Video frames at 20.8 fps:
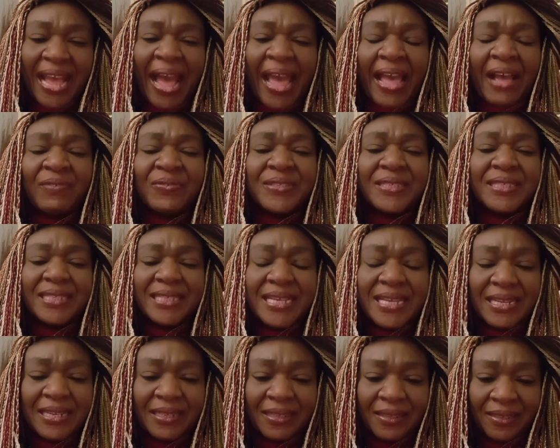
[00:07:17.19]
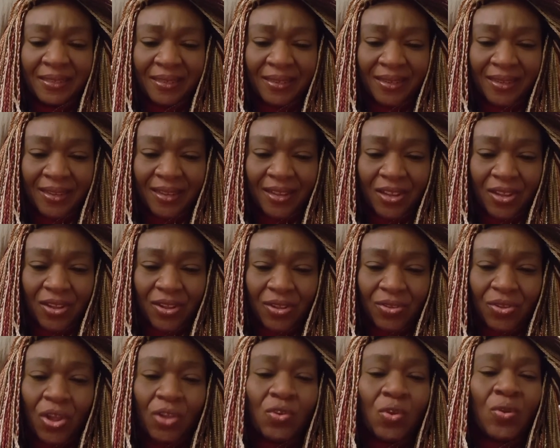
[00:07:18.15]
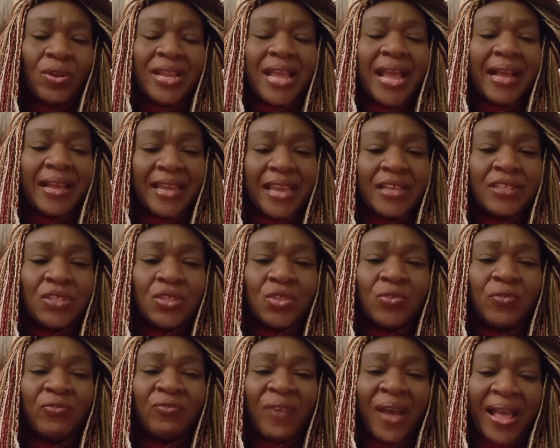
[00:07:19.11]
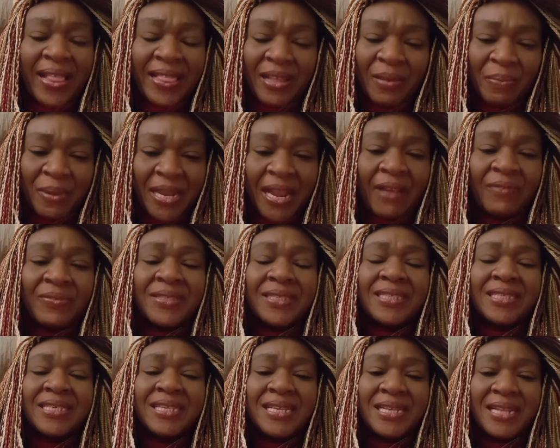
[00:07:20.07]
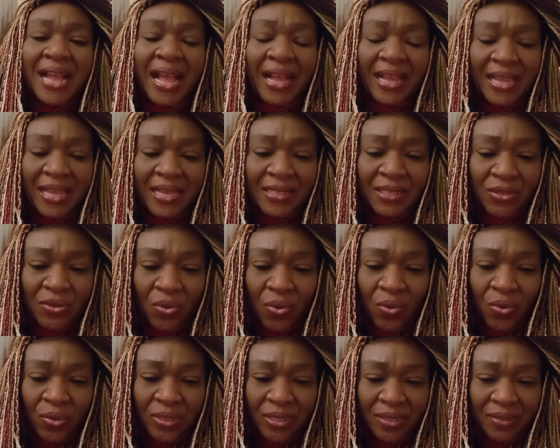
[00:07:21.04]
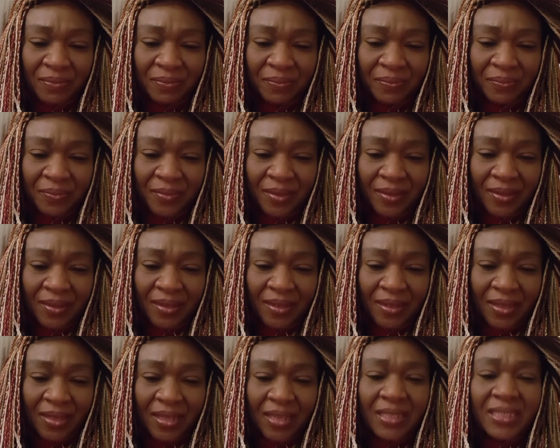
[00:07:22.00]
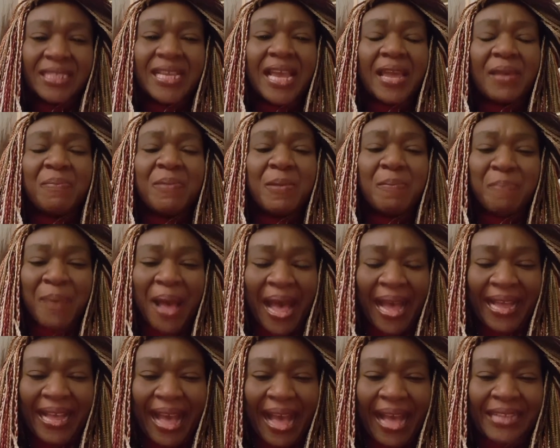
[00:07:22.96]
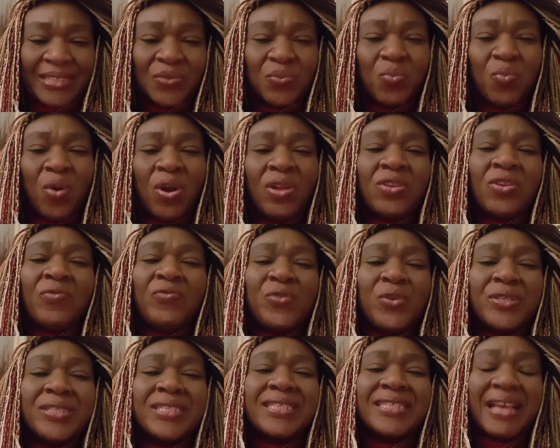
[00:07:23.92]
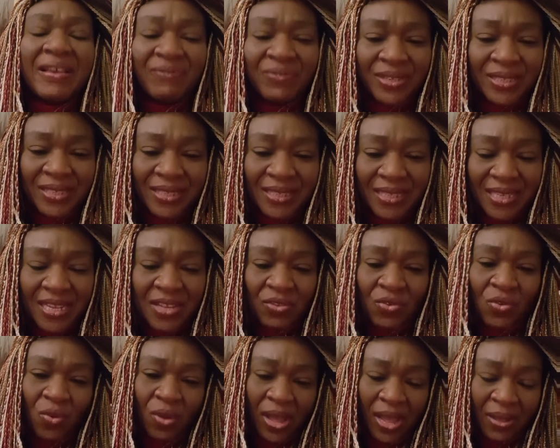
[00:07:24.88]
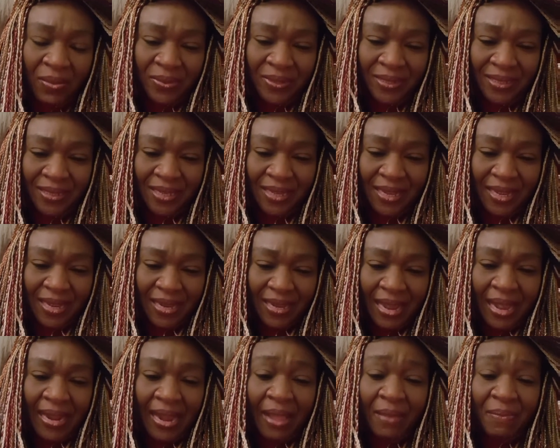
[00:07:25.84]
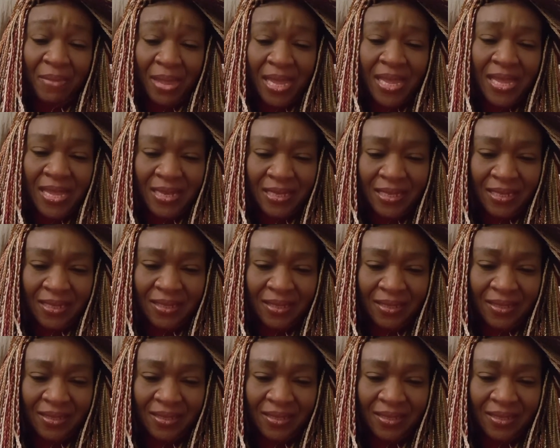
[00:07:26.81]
I have sinned. Not only against you, Father, but I've sinned against God. Take me back as one of your servants in your house that I may eat.